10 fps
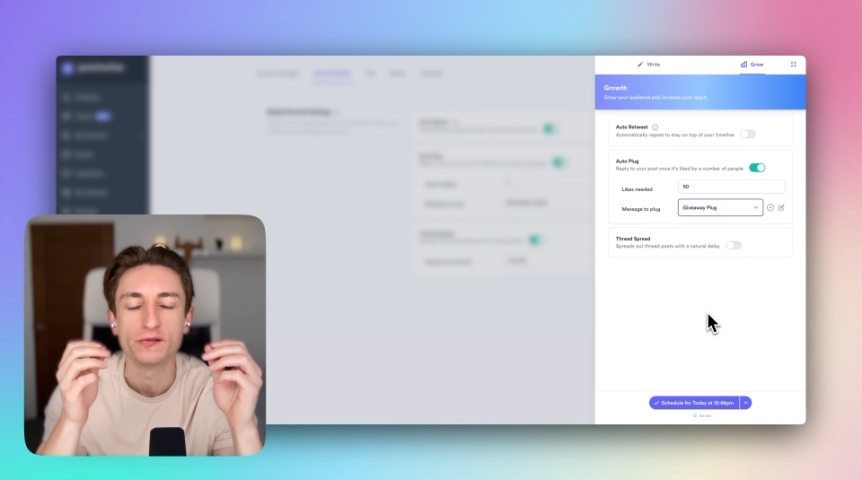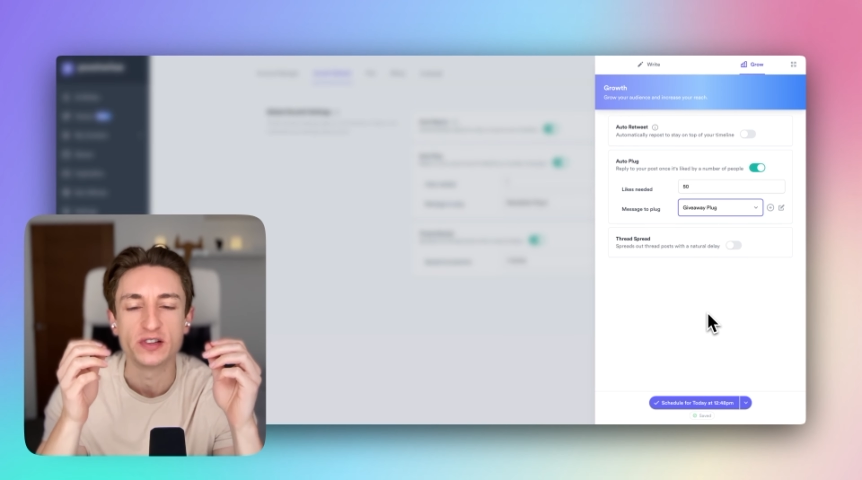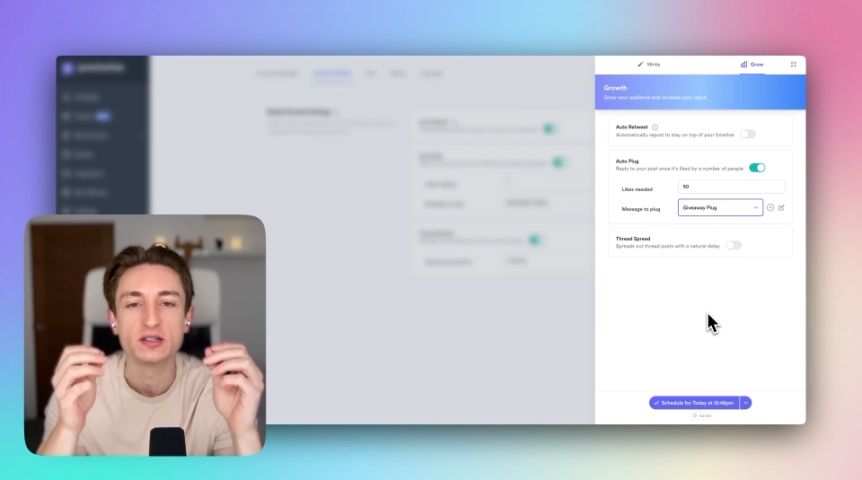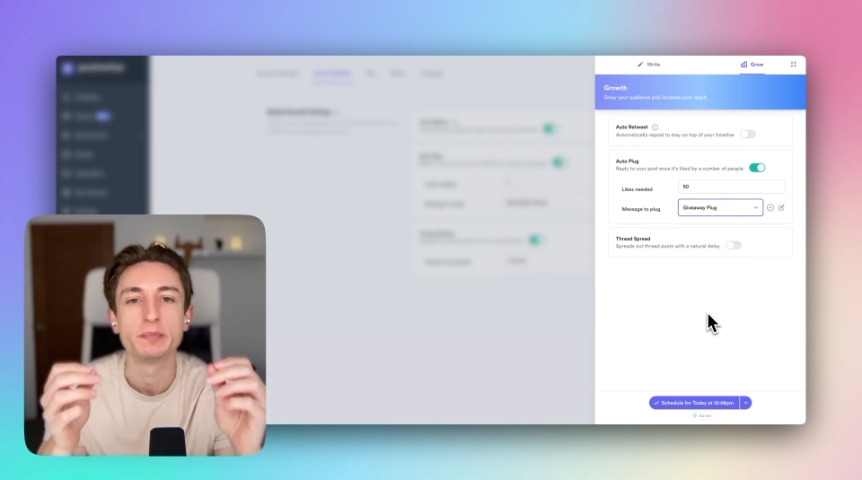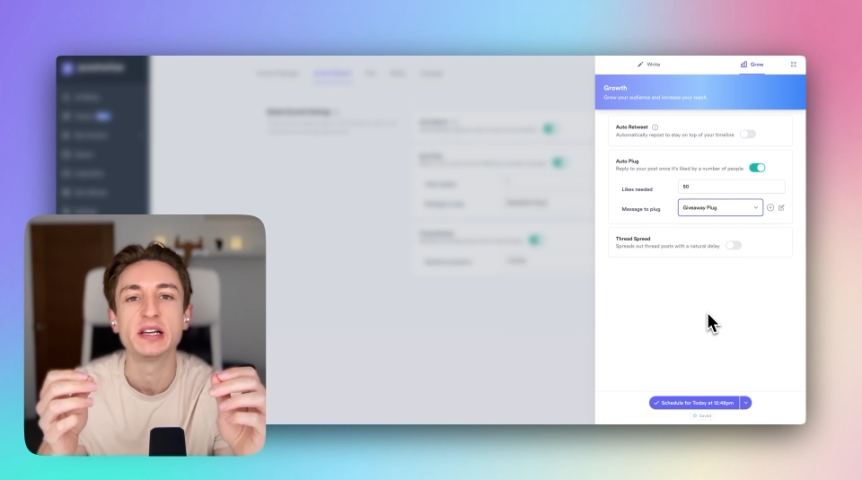
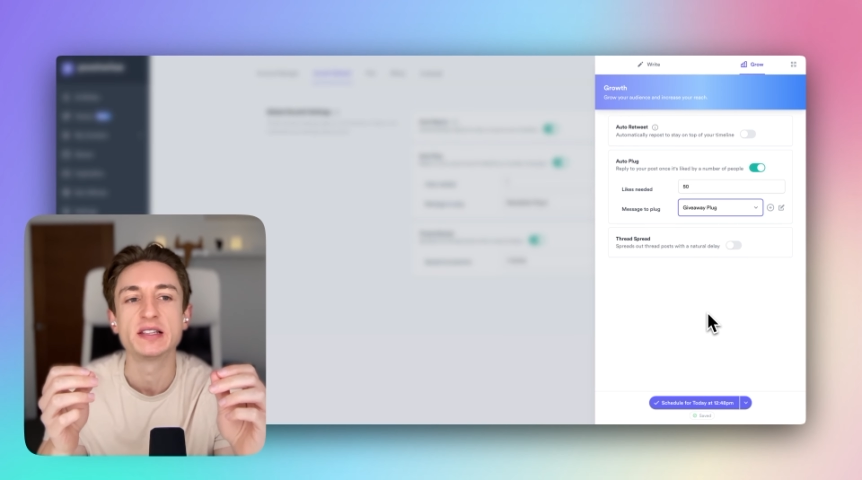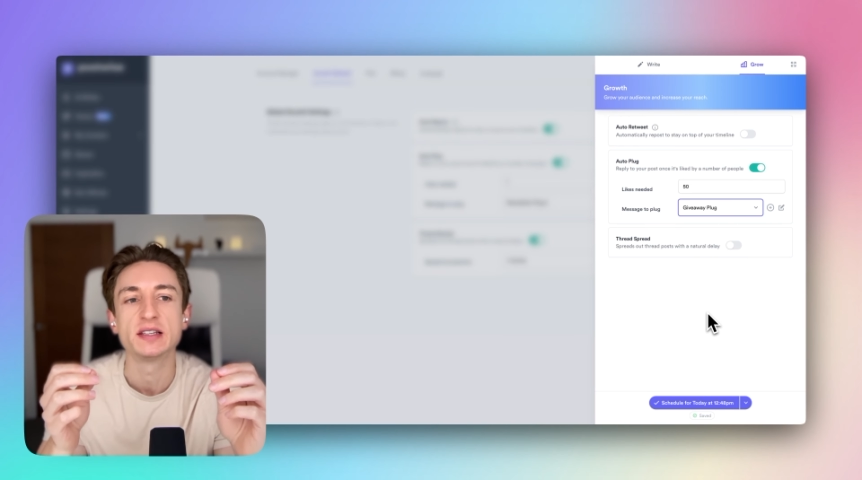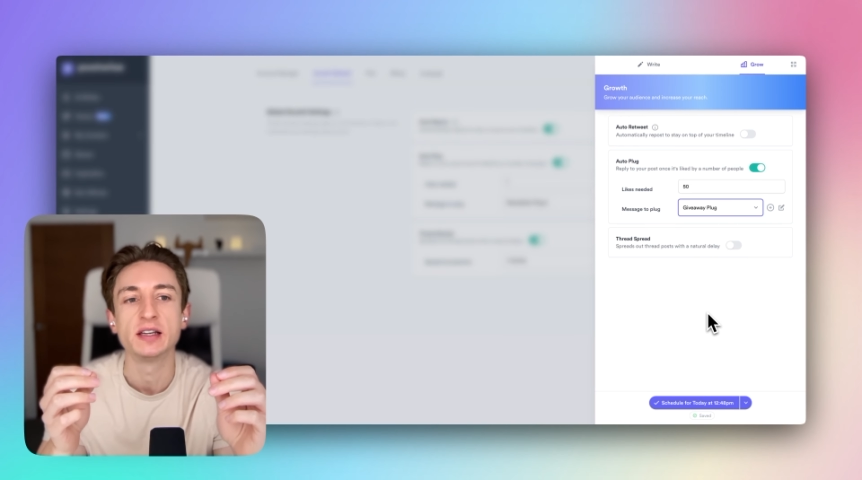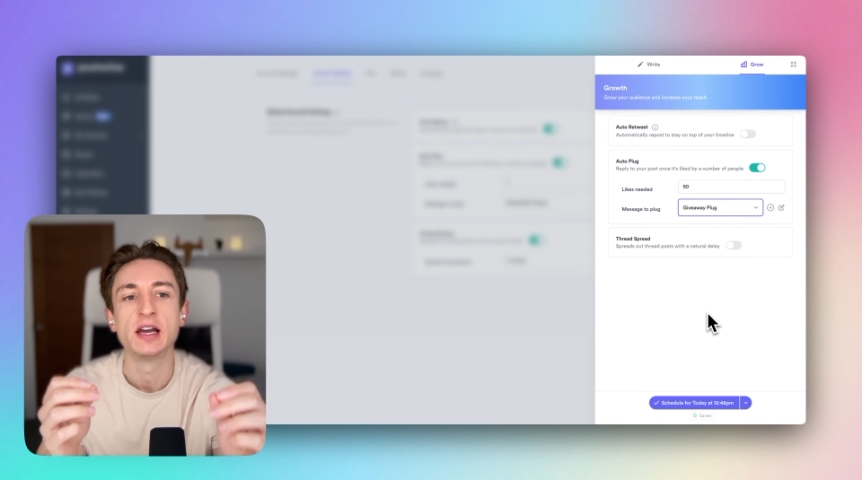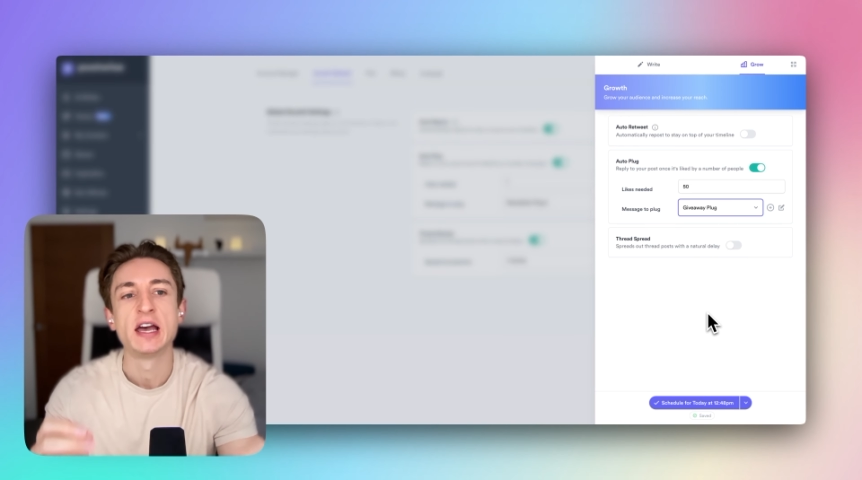
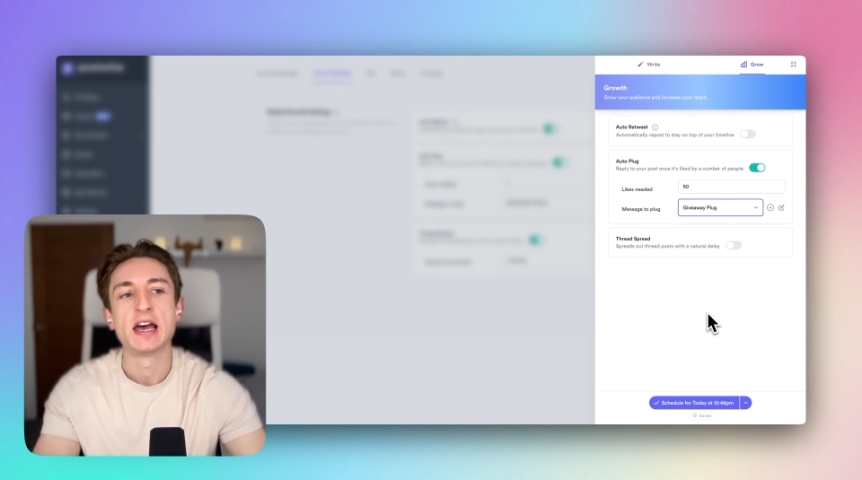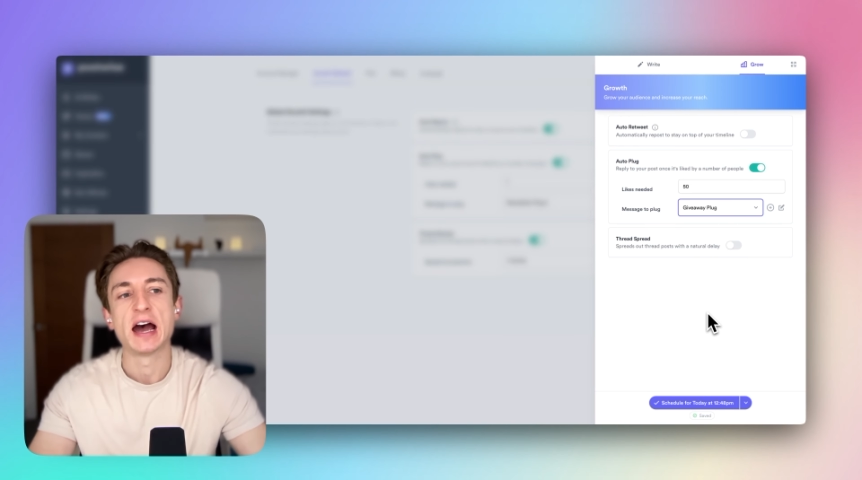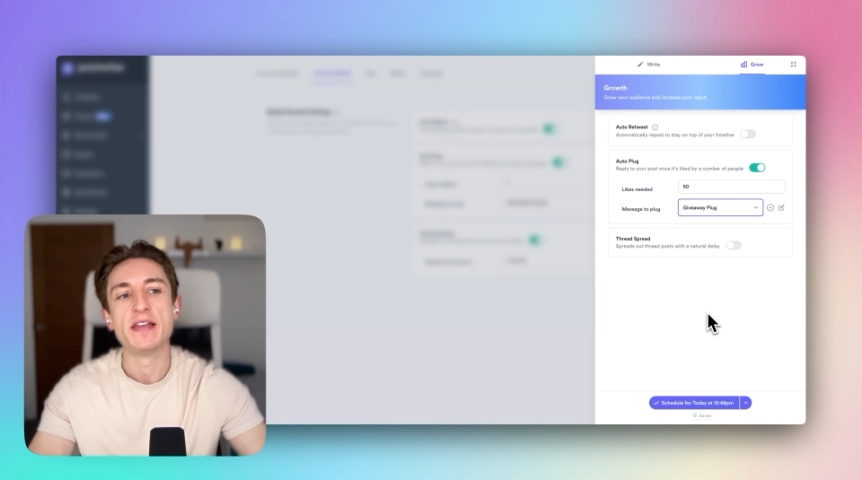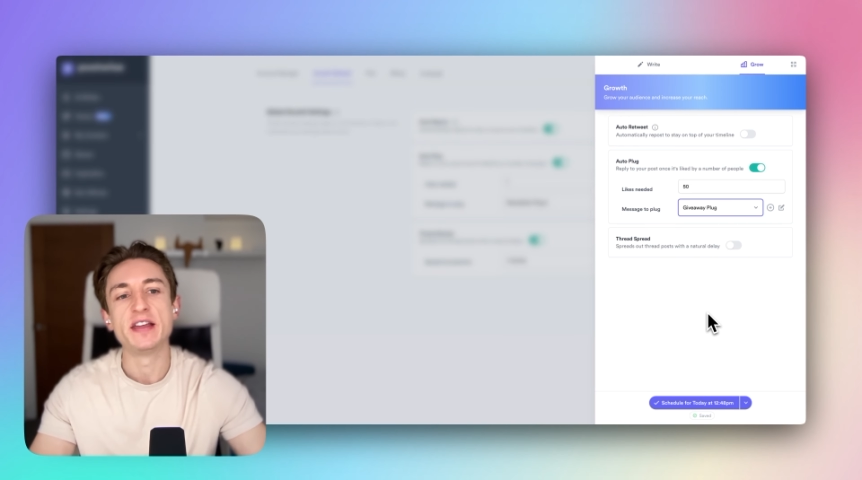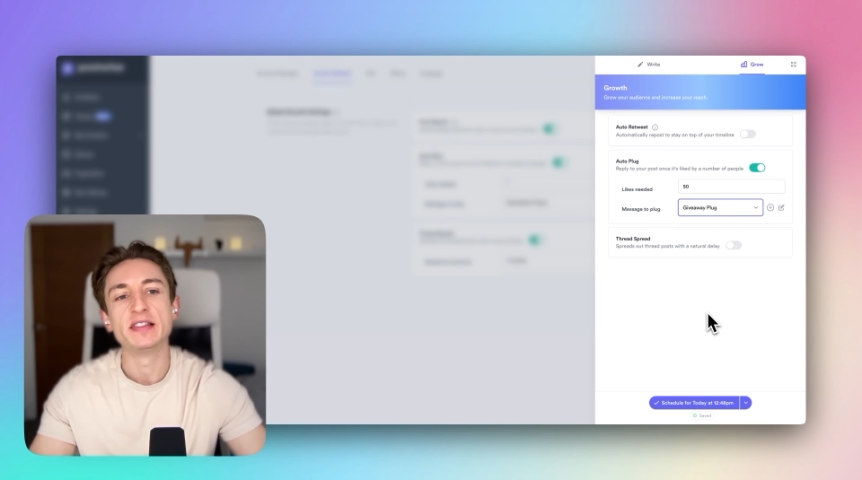visibility.
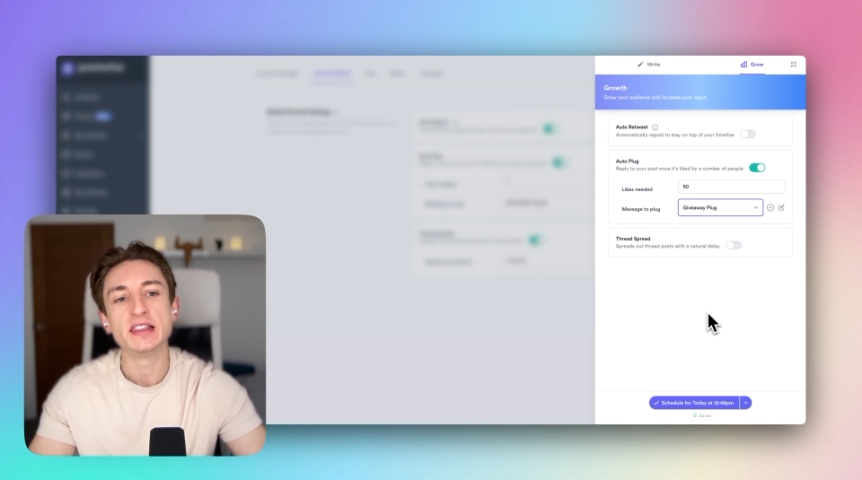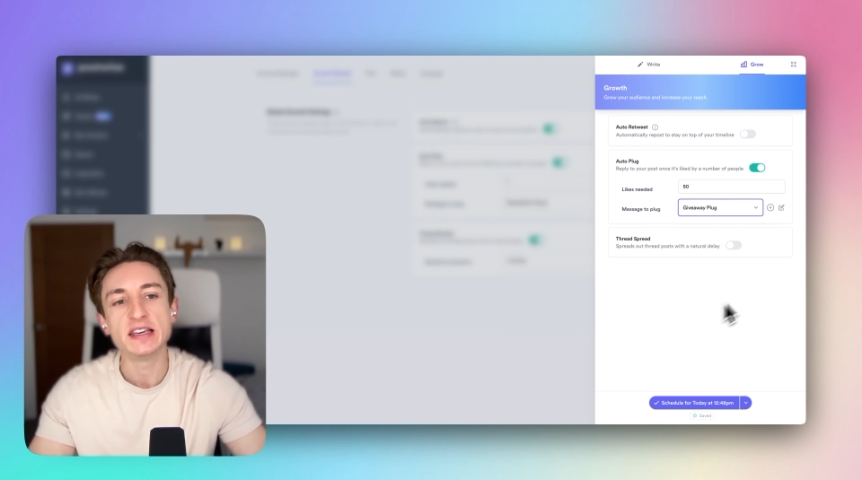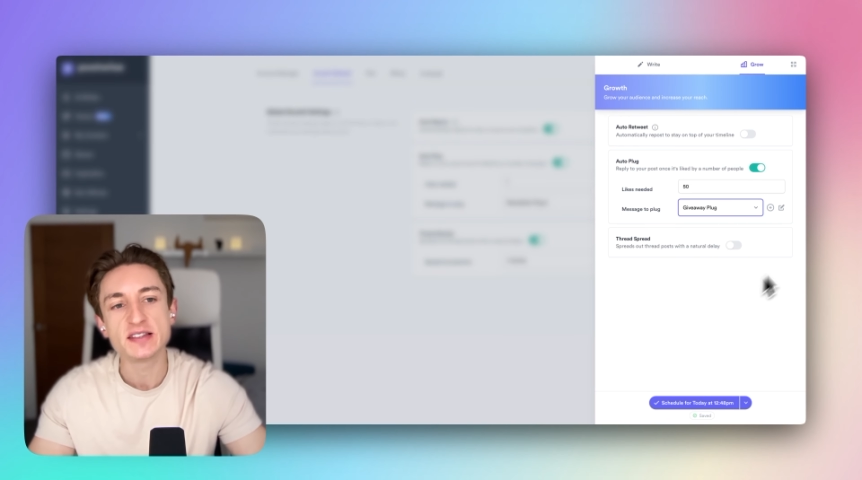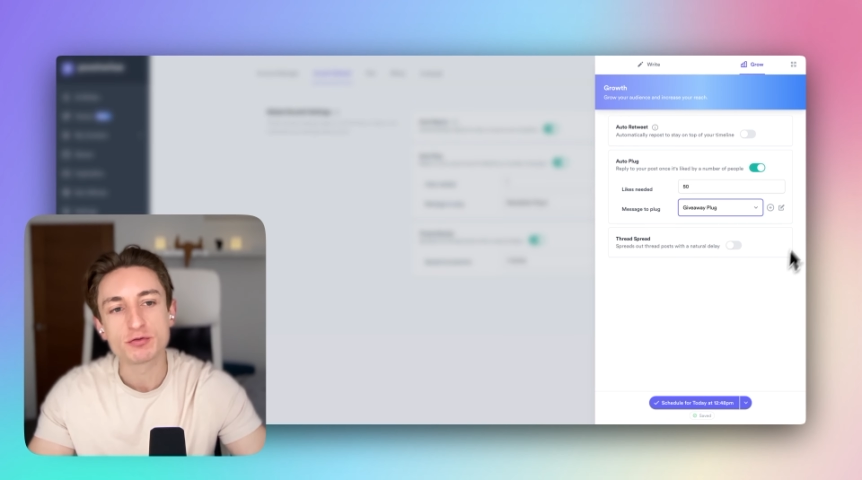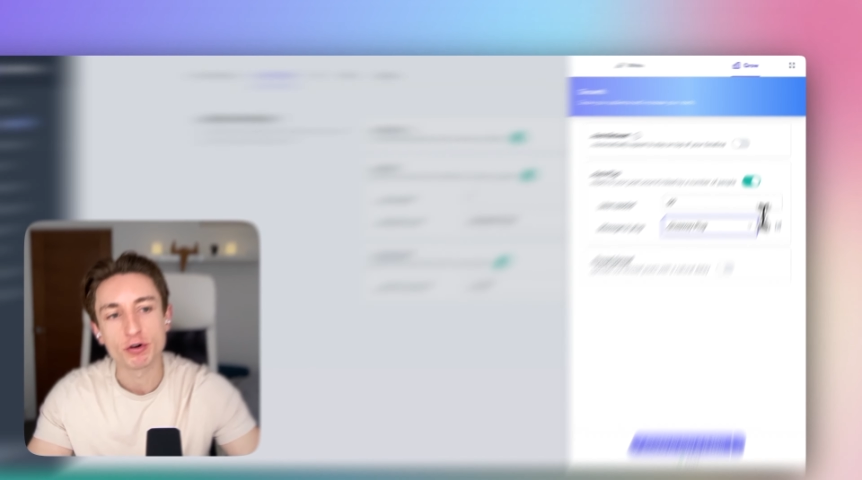And then
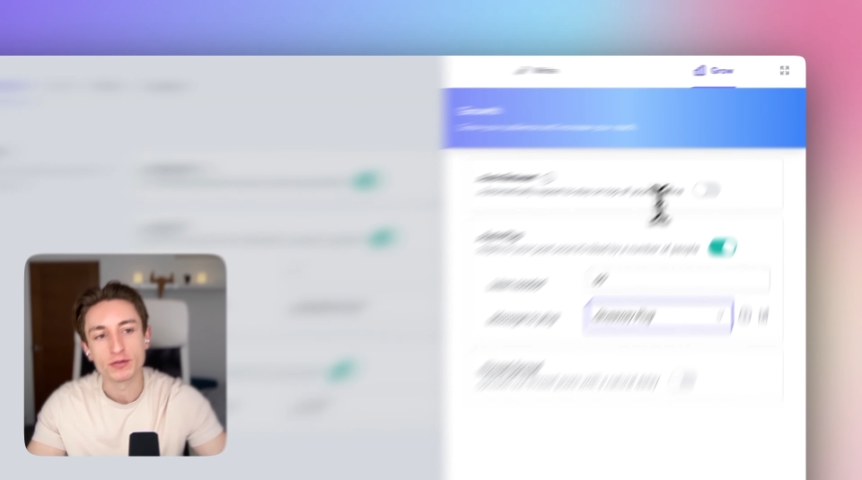these growth